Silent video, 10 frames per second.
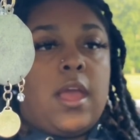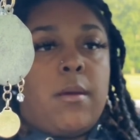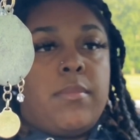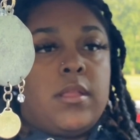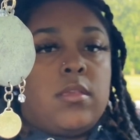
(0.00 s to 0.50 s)

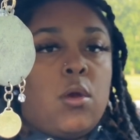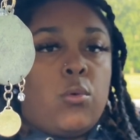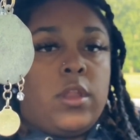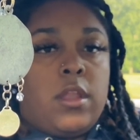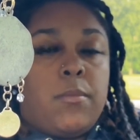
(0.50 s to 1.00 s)
I've been
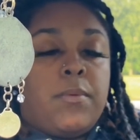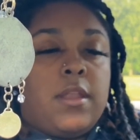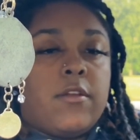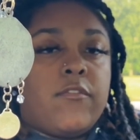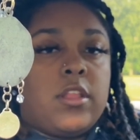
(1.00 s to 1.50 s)
toning up and
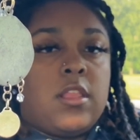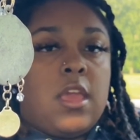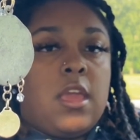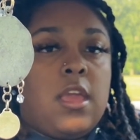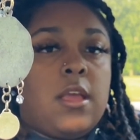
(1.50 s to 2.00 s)

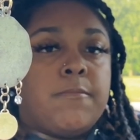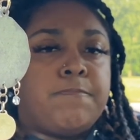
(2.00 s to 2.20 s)
everything.